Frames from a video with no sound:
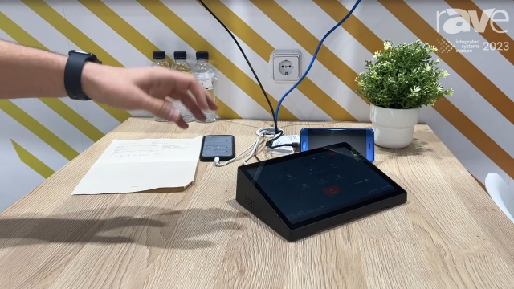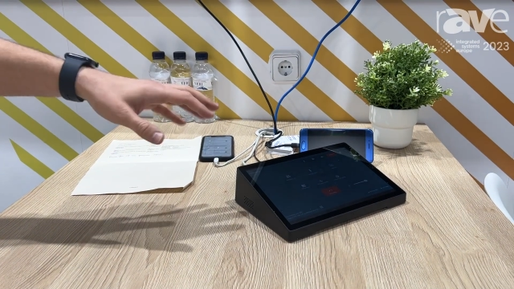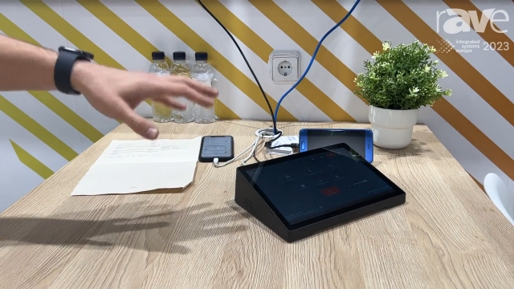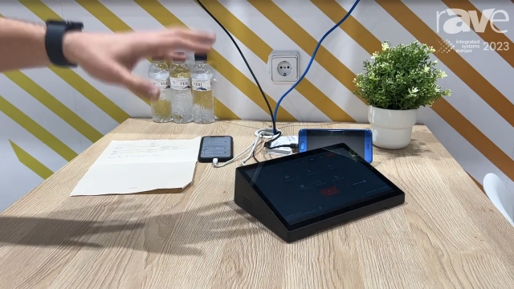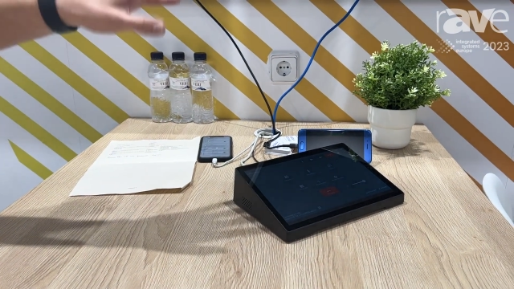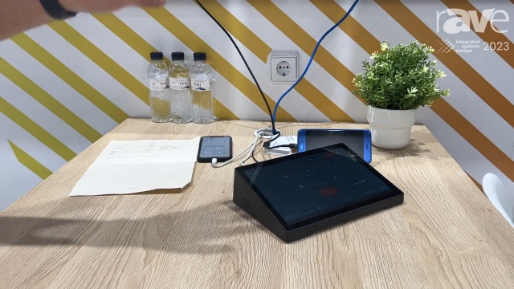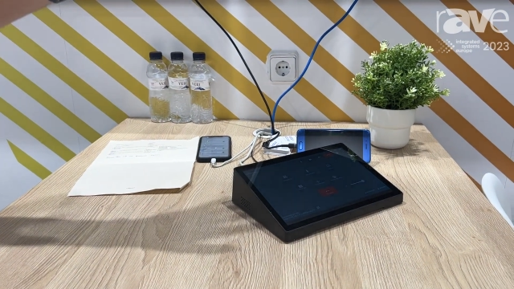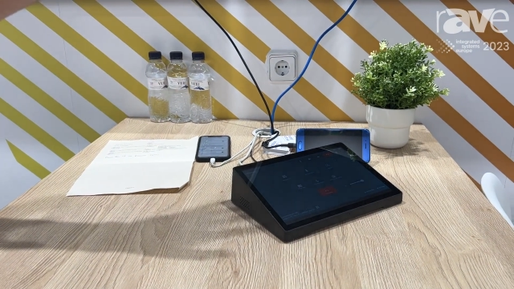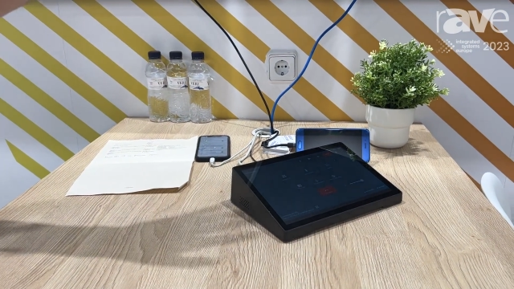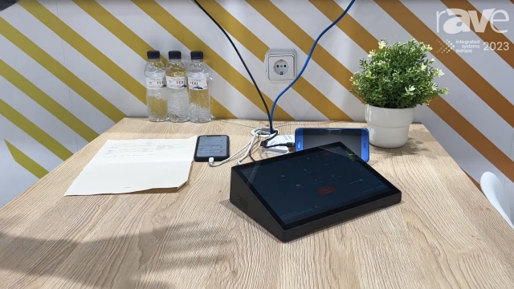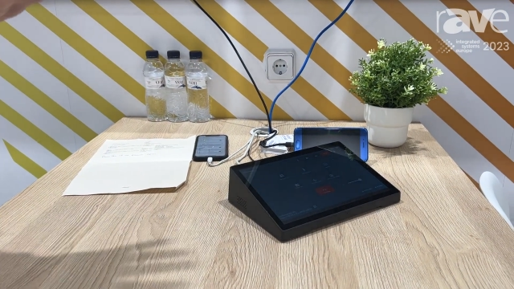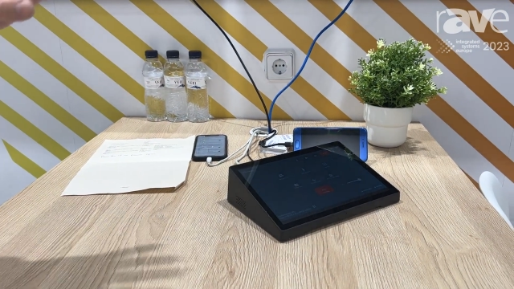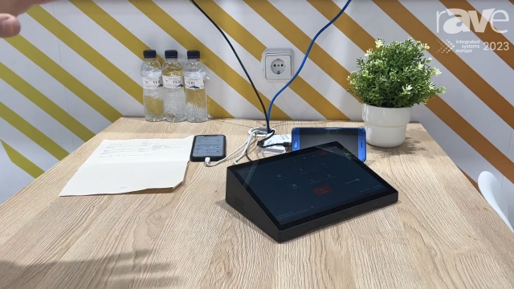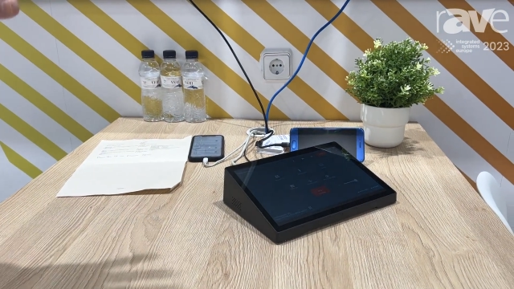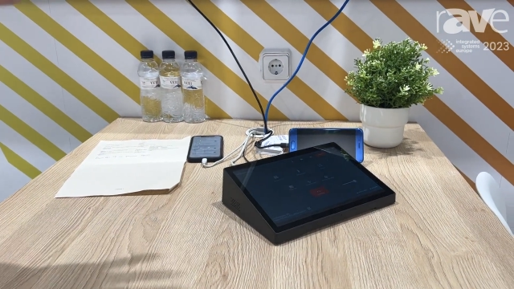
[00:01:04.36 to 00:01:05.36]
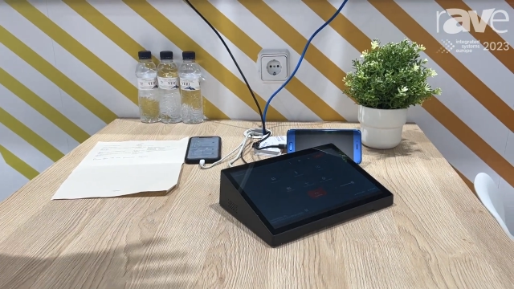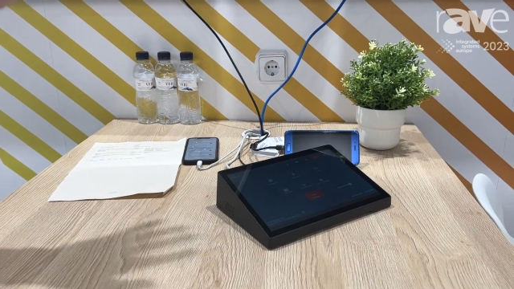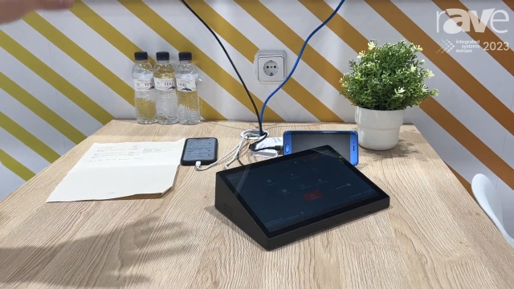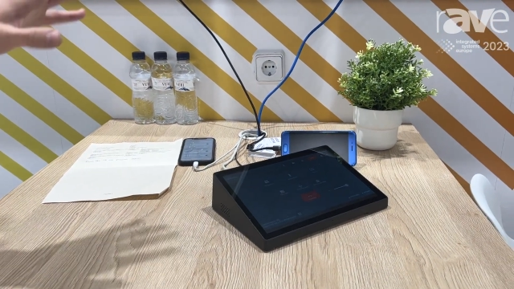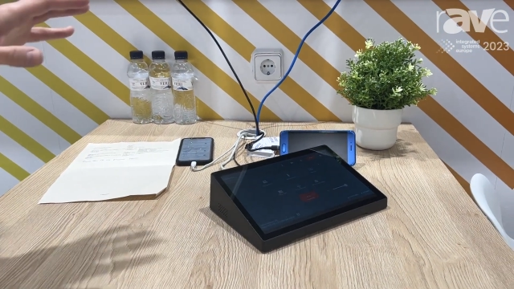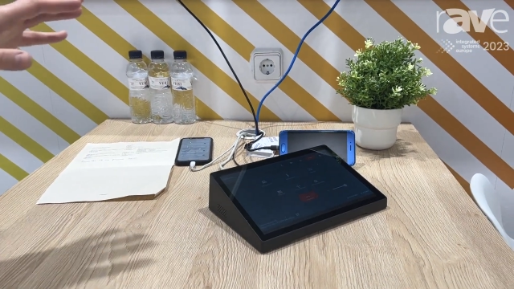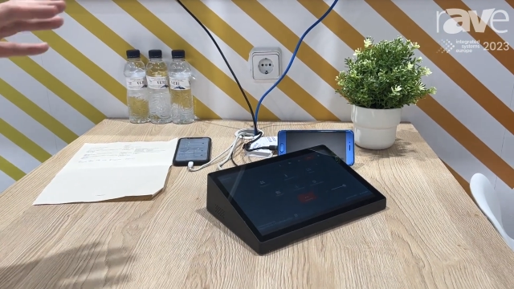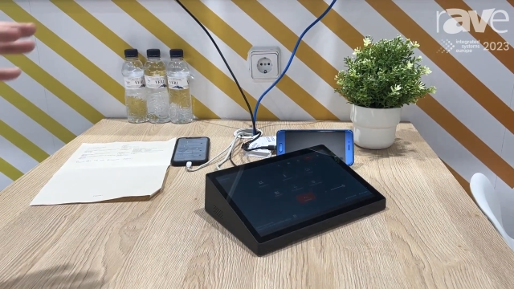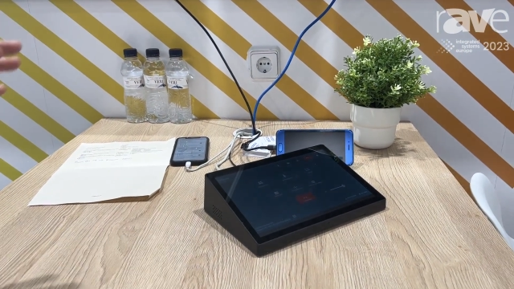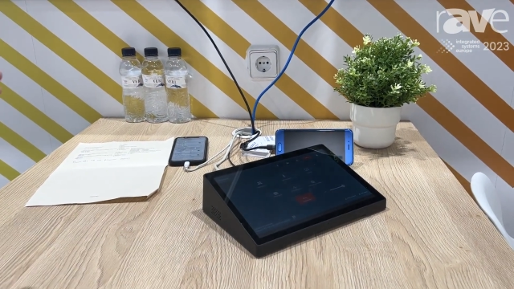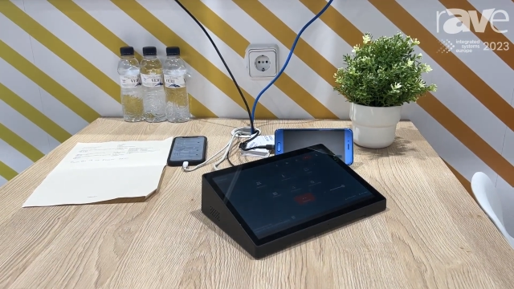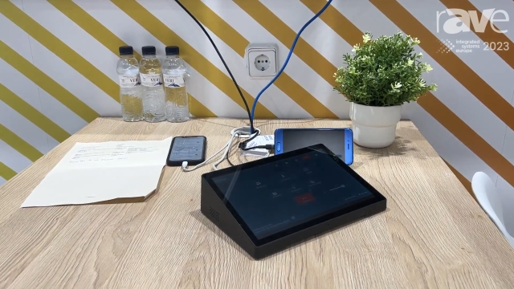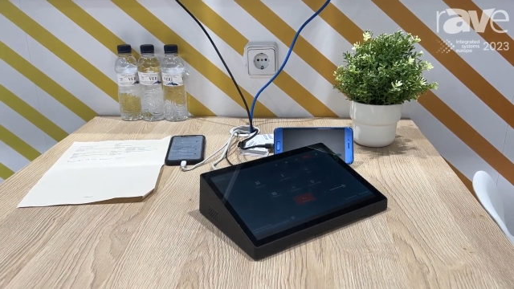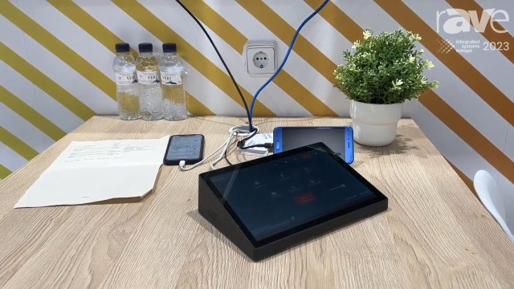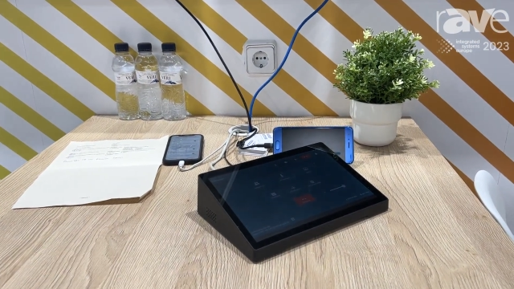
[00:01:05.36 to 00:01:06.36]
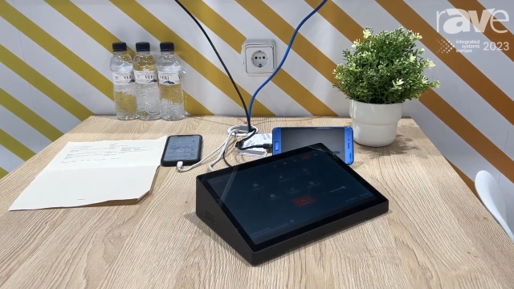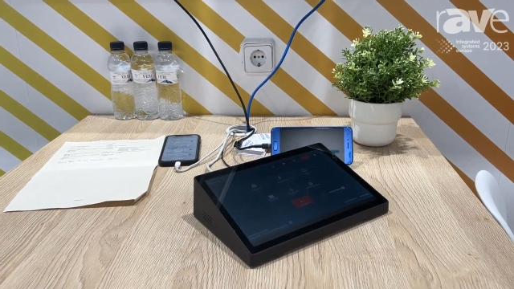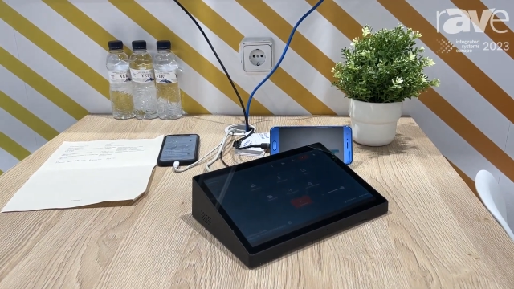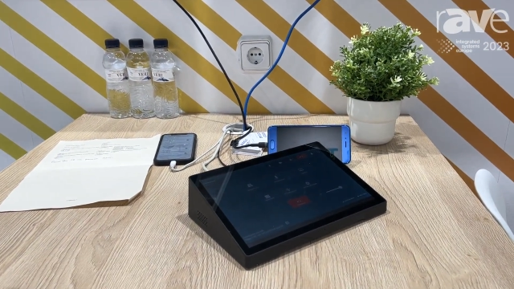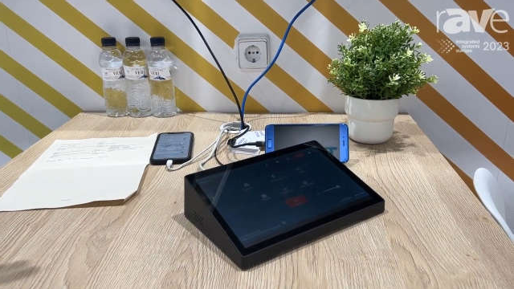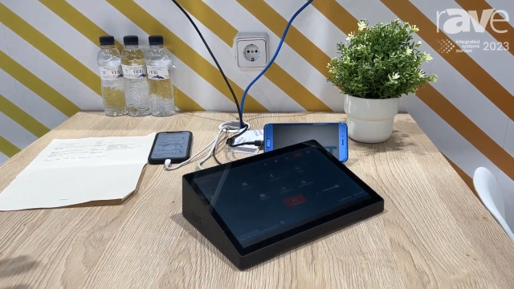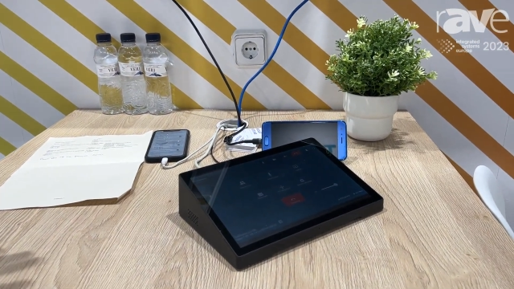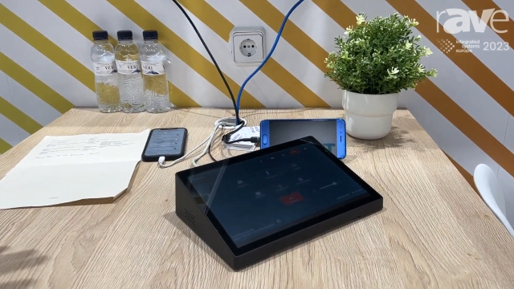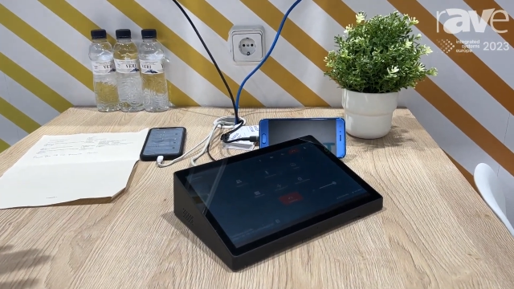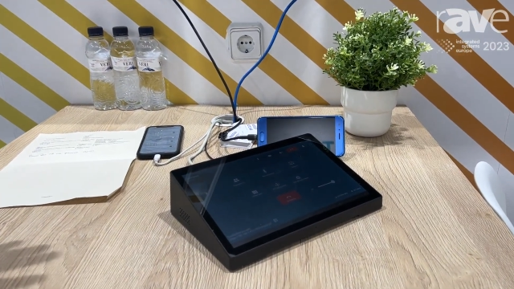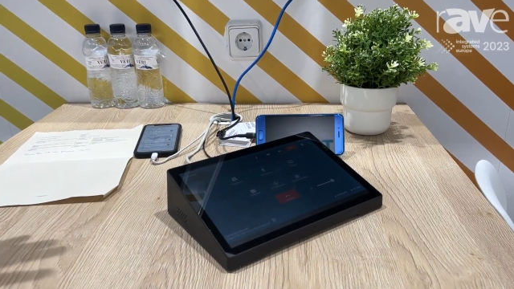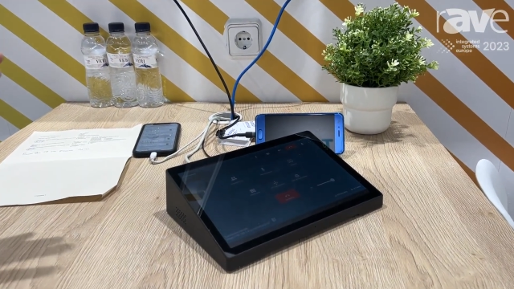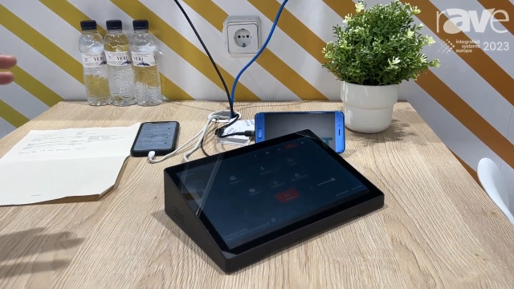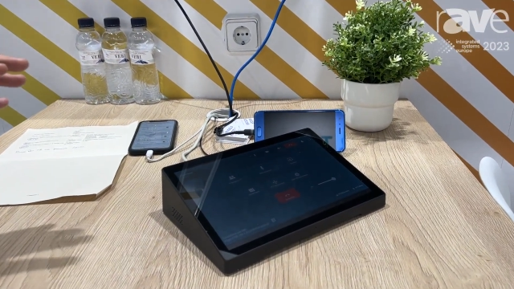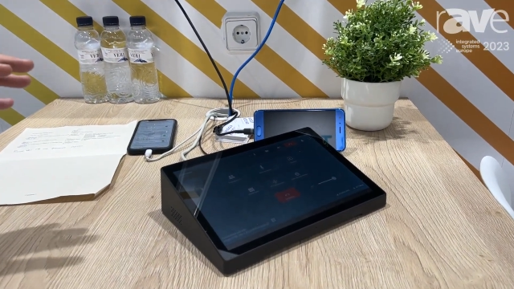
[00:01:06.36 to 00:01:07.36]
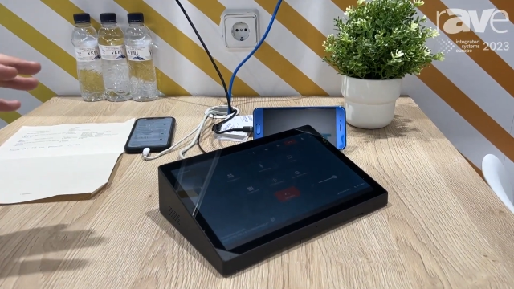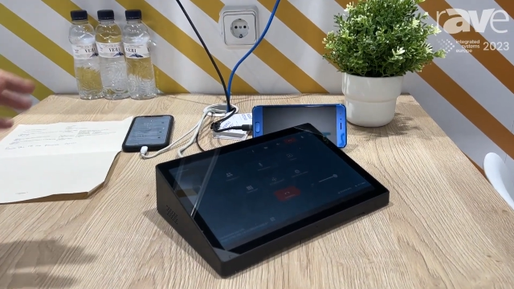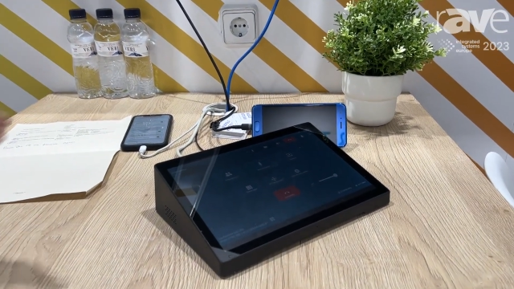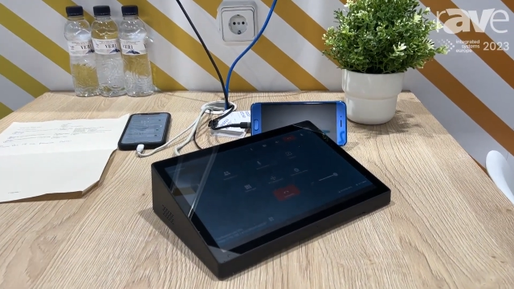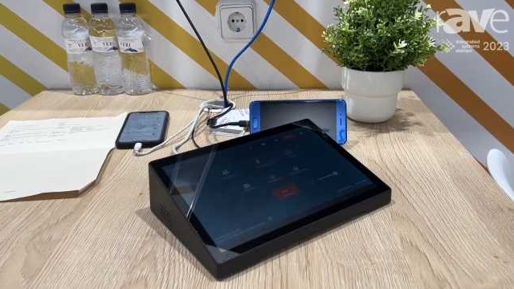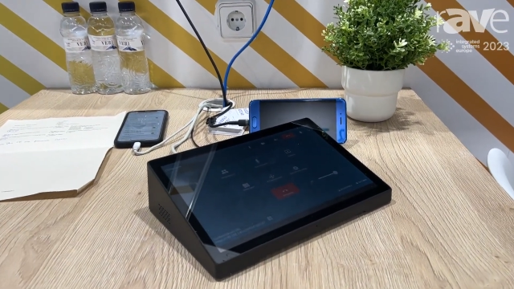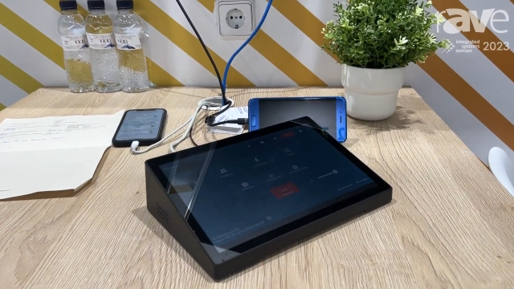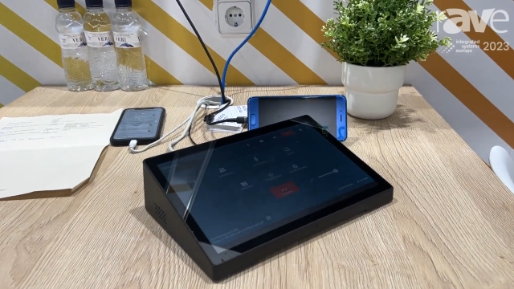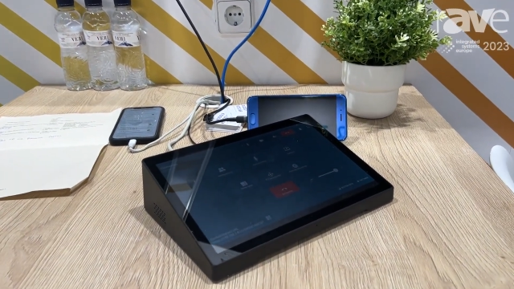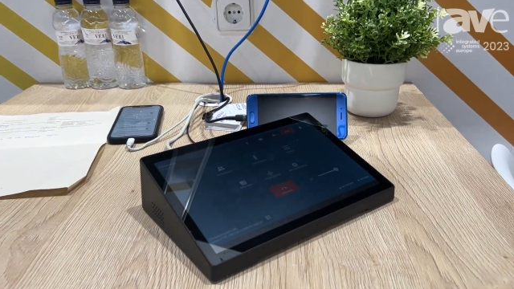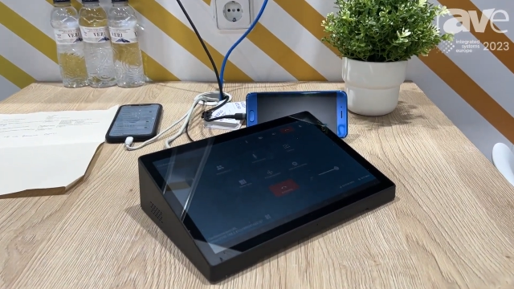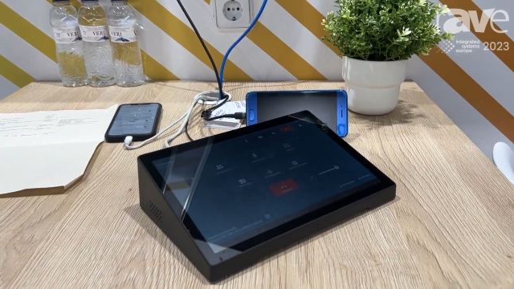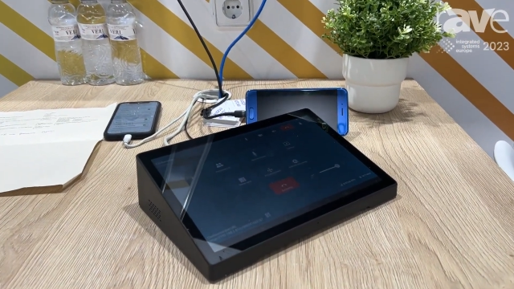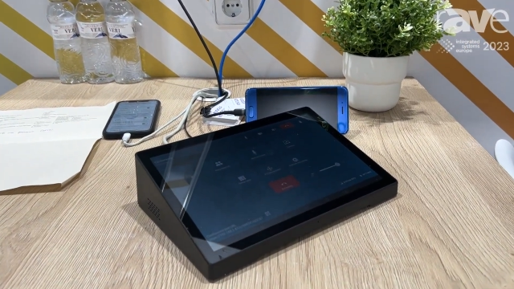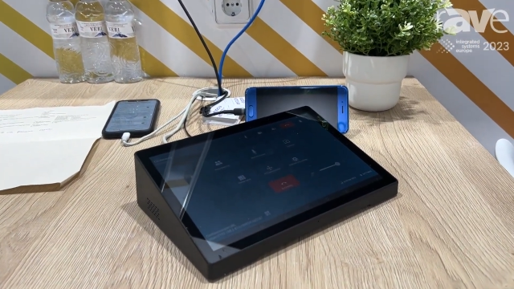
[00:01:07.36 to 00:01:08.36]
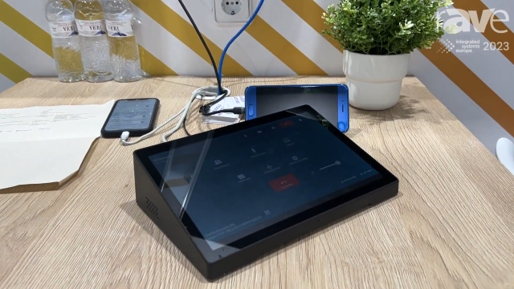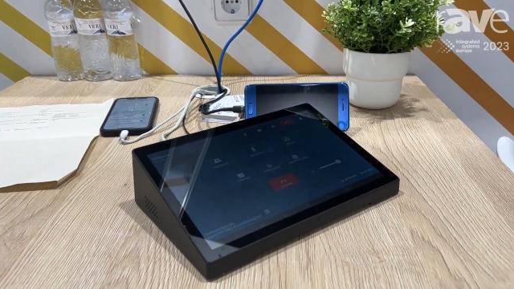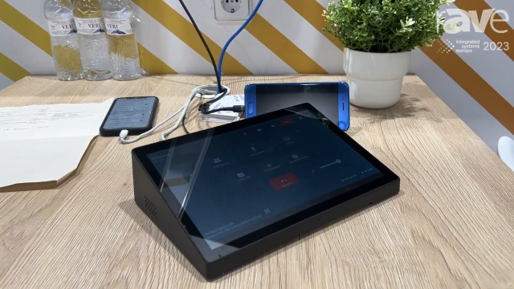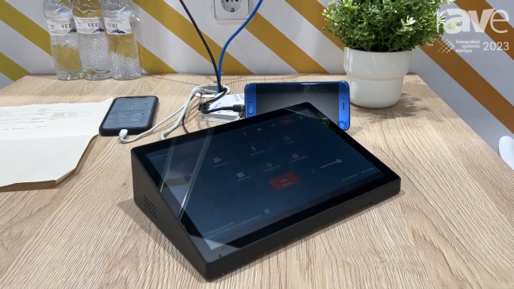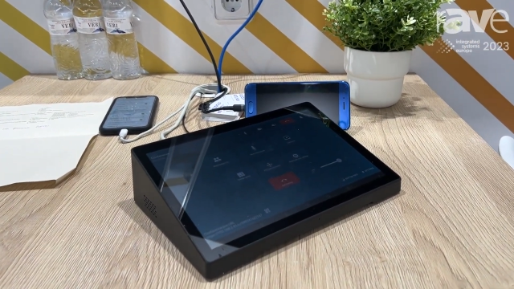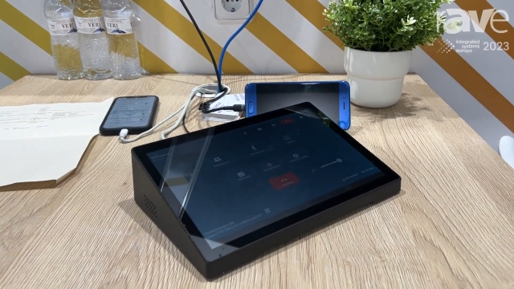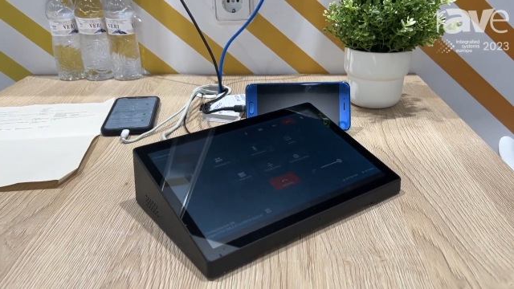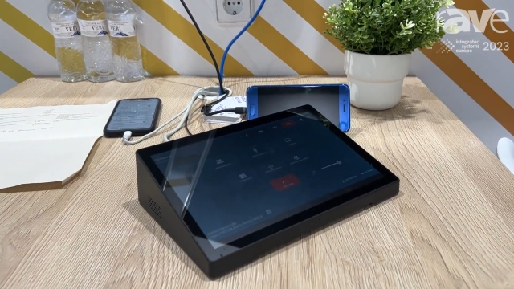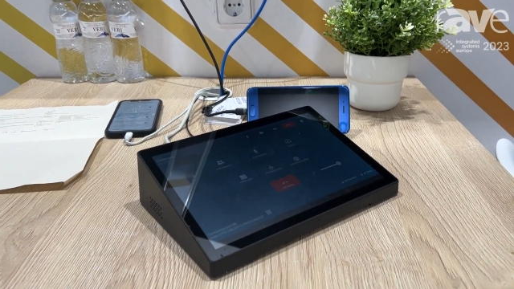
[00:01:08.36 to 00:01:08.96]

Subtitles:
No face is visible, so there are no lips to read.